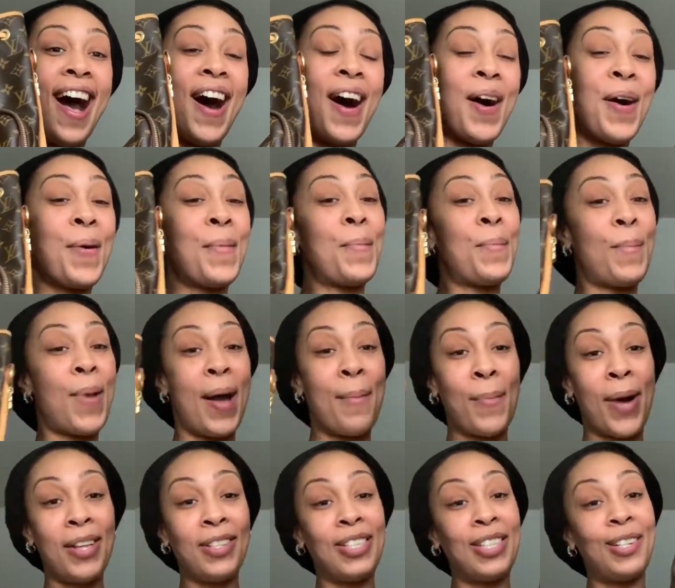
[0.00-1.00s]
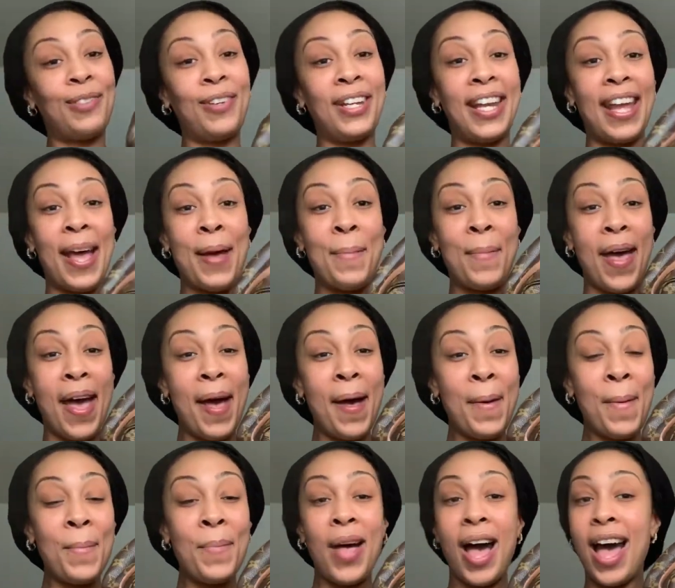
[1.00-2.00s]
My Montsouris
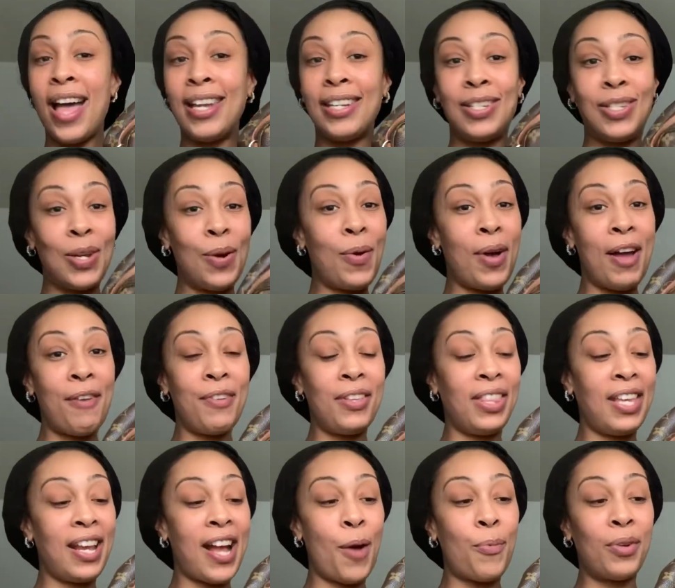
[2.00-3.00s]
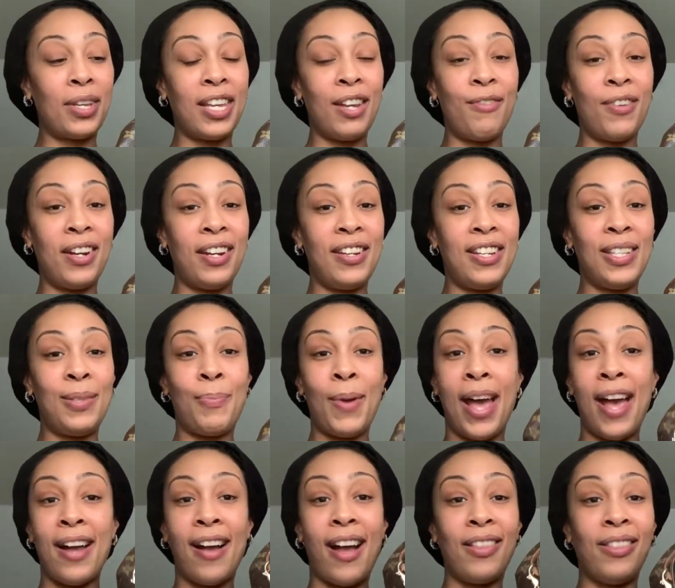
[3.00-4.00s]
MM. Don't ever think I will get rid of this
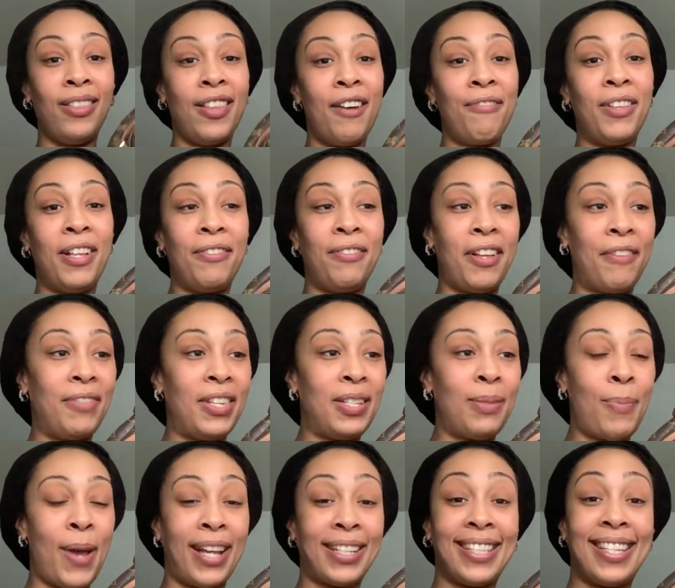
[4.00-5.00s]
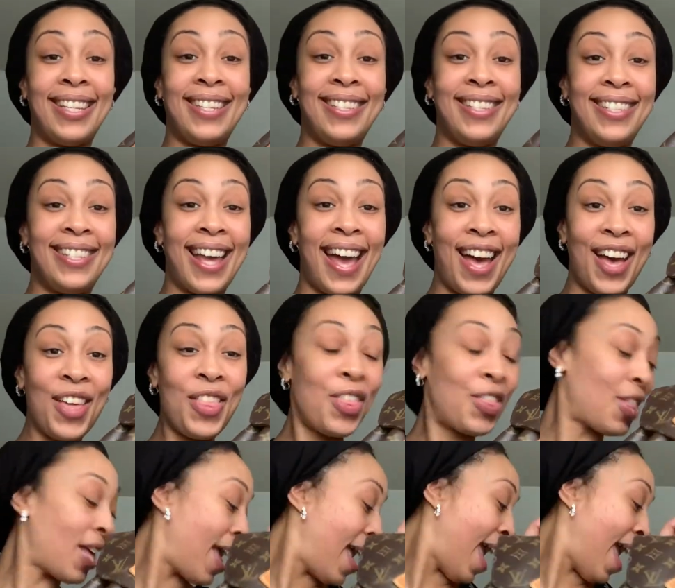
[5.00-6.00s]
bag. I love this bag to
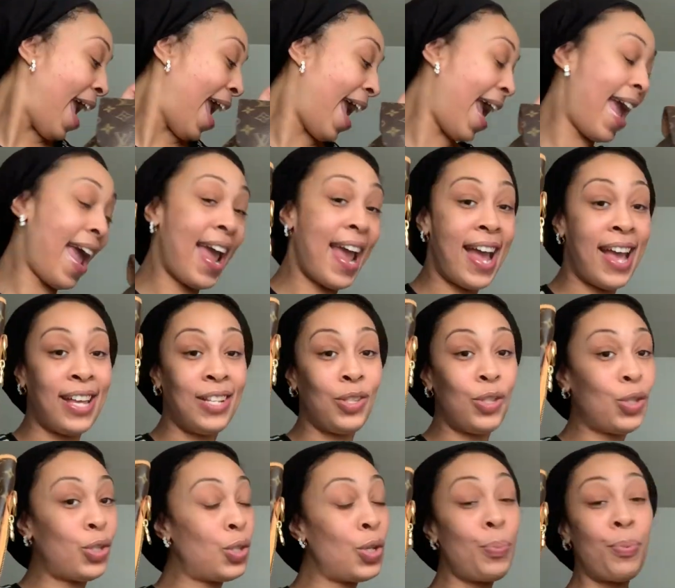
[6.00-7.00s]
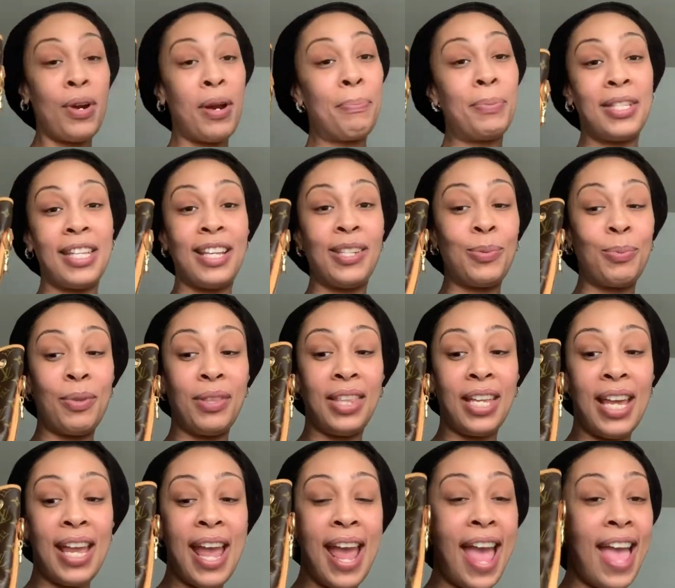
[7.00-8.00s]
death, and super obsessed with
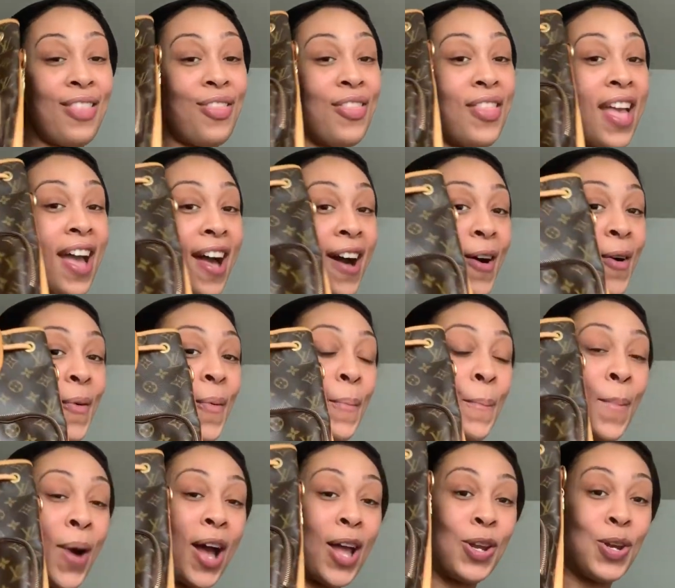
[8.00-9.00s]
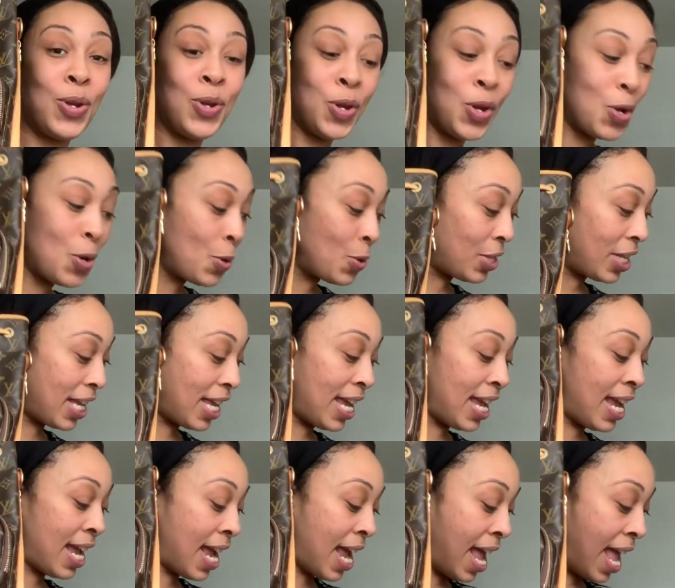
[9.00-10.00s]
it. And now my
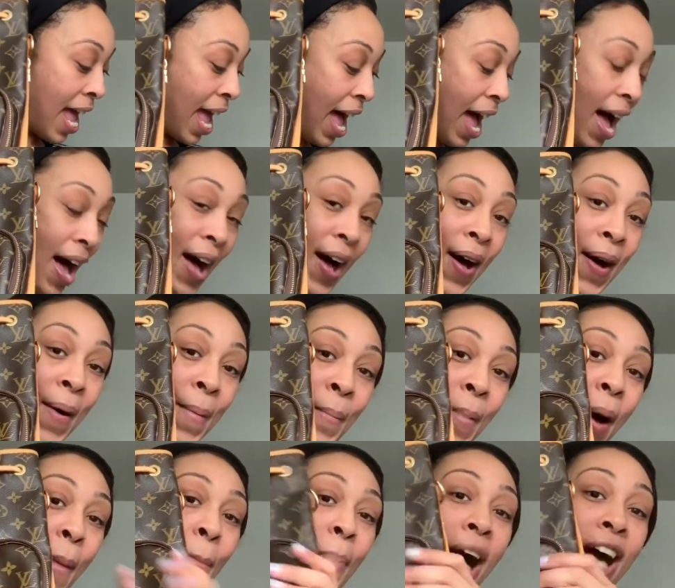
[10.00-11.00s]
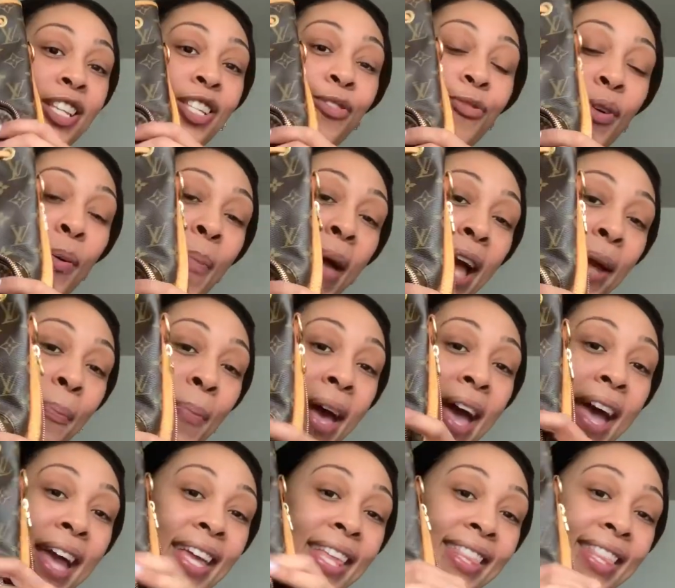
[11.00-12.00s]
newly Bosphore
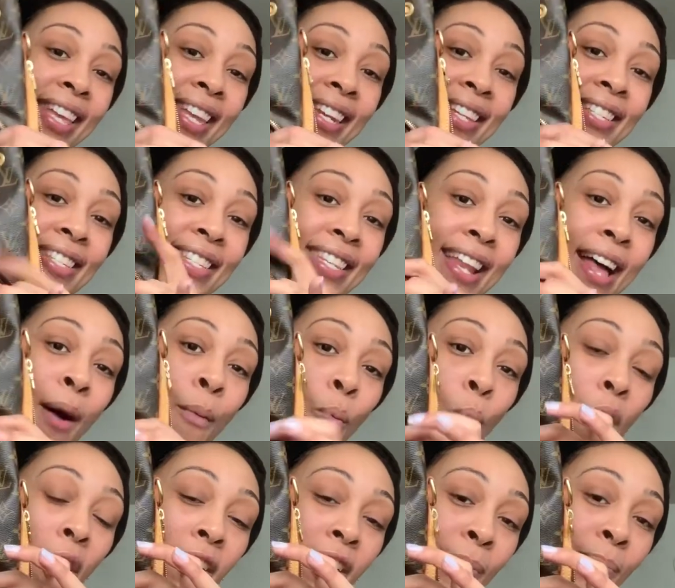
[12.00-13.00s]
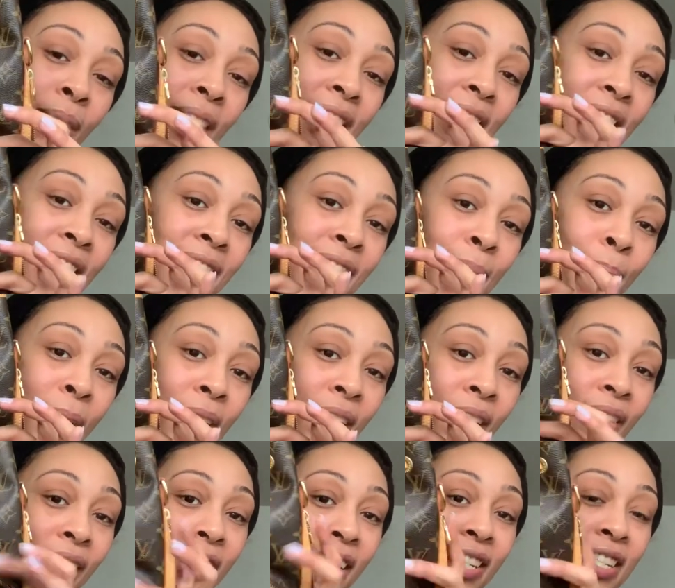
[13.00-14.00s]
backpack, it is welcoming into my
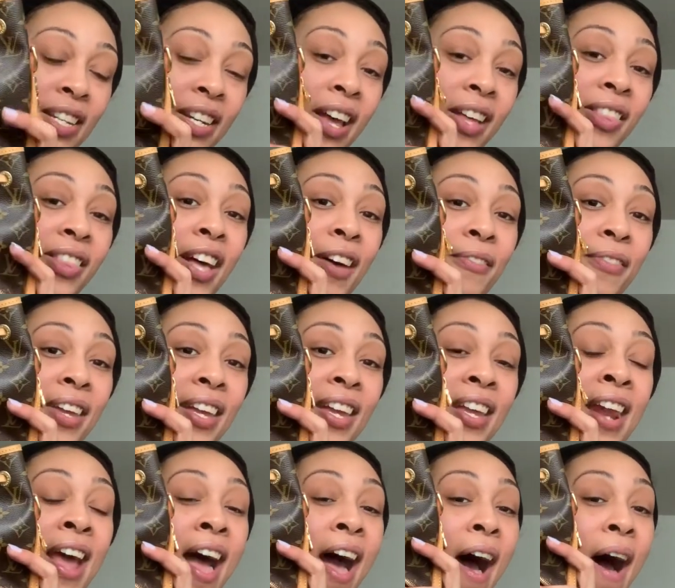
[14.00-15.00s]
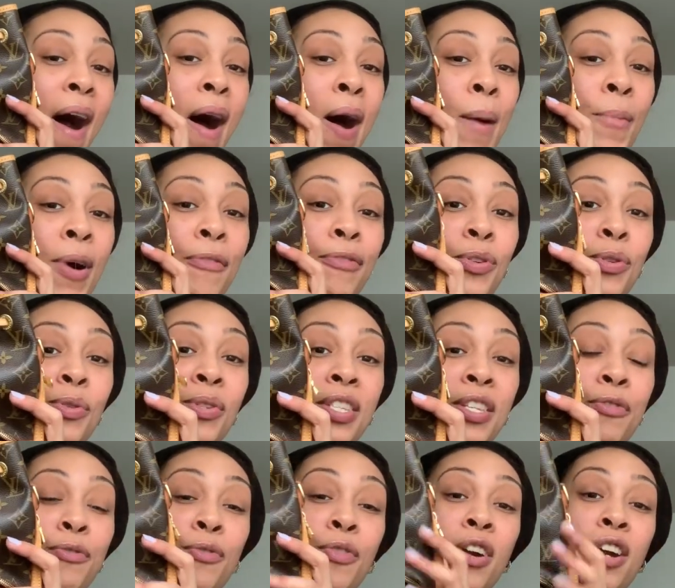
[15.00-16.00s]
collection. I love it. I've used
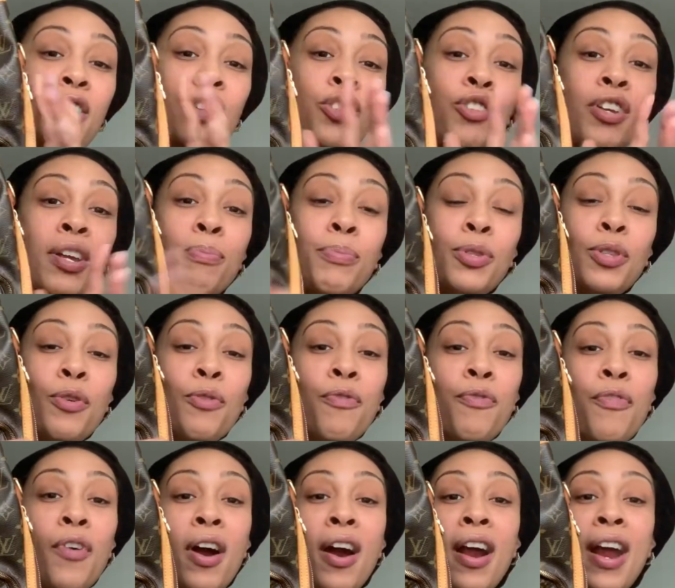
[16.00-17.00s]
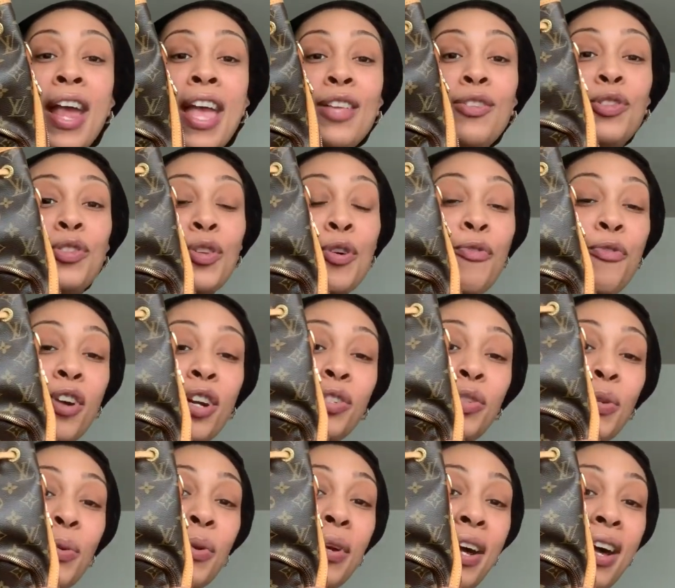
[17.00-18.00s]
it for a trip so far, and so far
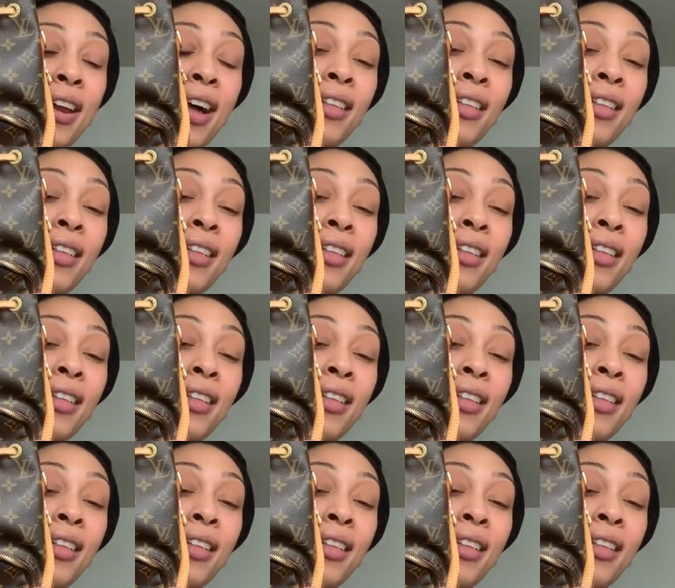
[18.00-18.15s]
so good.